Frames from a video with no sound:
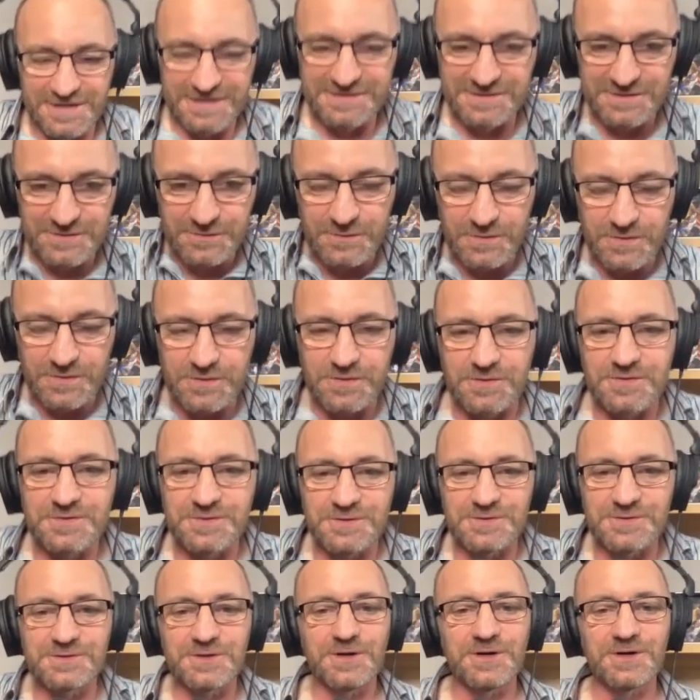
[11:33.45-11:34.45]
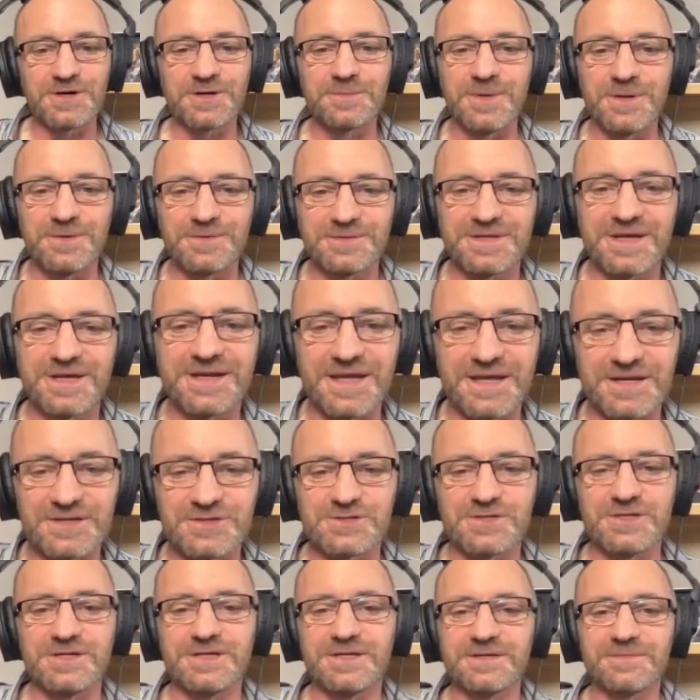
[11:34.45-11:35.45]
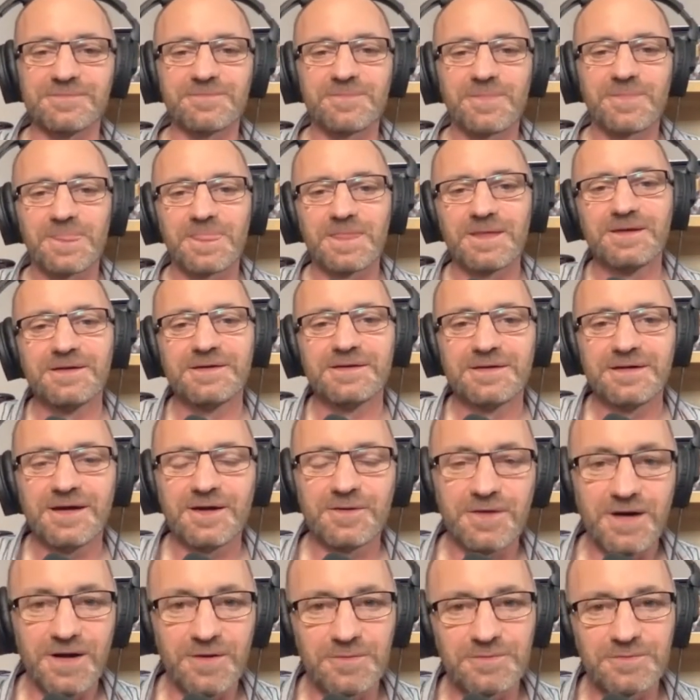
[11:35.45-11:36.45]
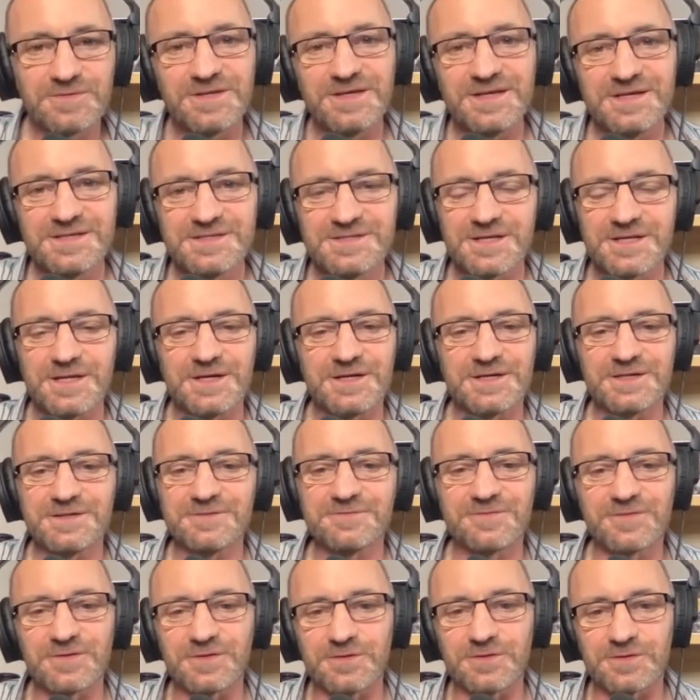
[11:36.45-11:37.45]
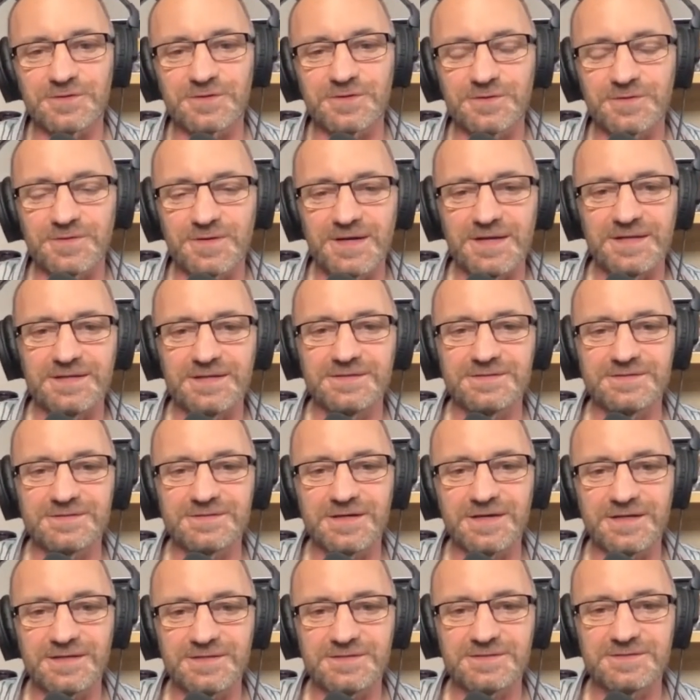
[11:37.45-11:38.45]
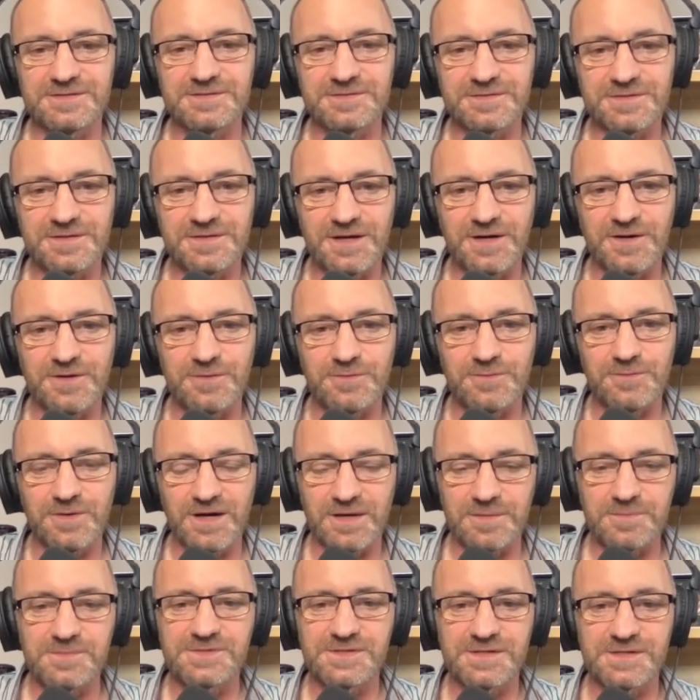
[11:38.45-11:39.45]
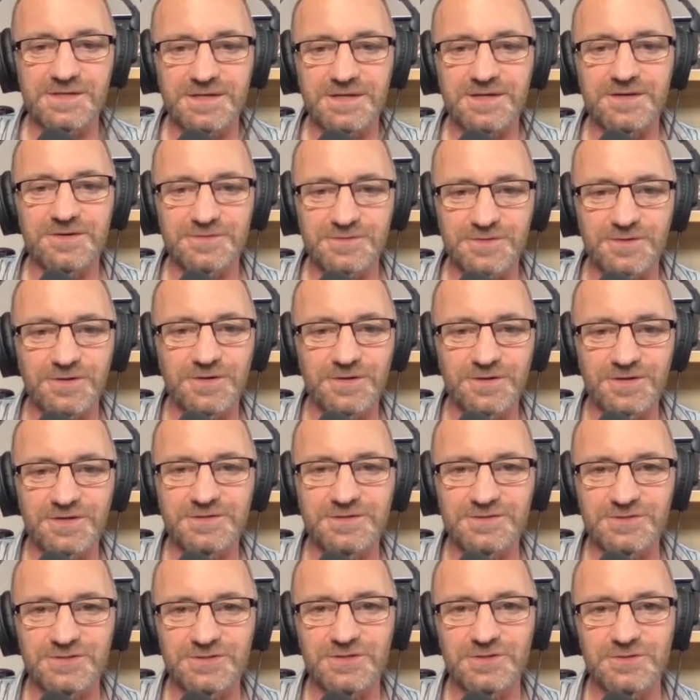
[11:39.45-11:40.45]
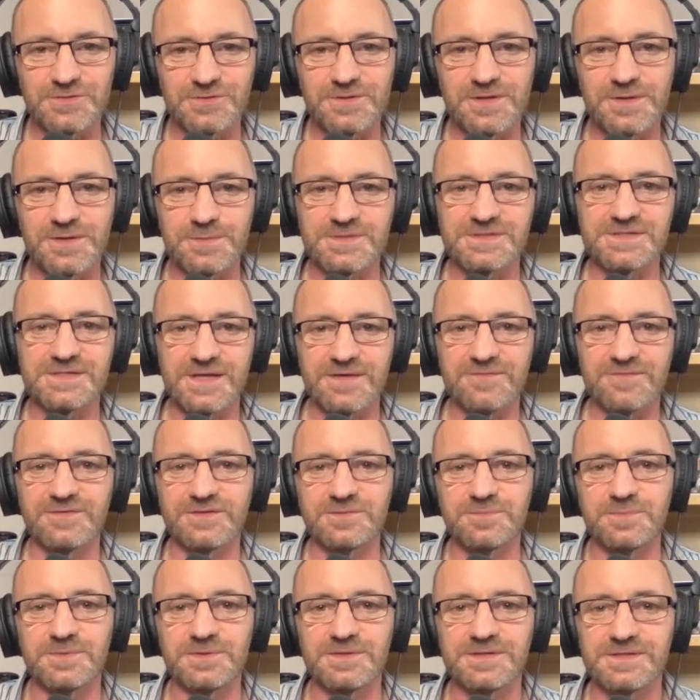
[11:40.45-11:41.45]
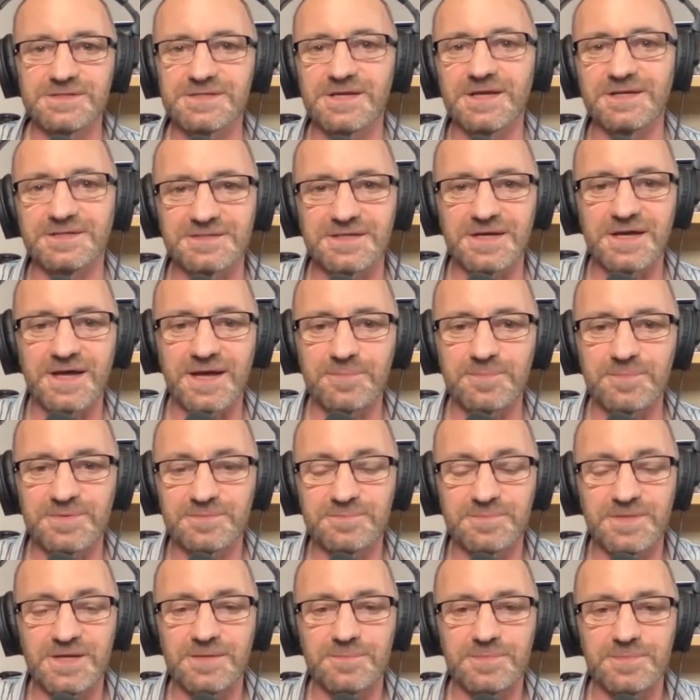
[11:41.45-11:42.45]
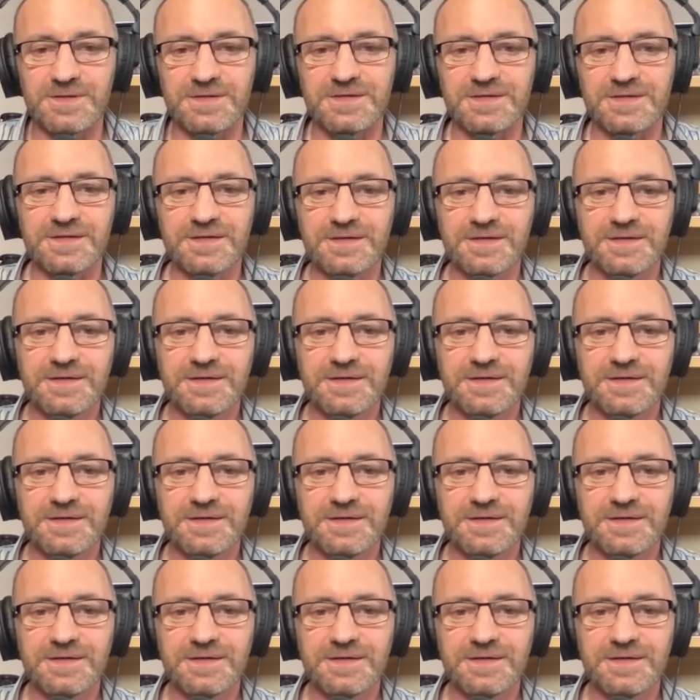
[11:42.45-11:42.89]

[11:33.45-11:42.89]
As you you, you yeah. talk about that actually, how how things align for you, you know, and and how I'm sitting here talking to you. It was inevitable. This had to happen, maybe.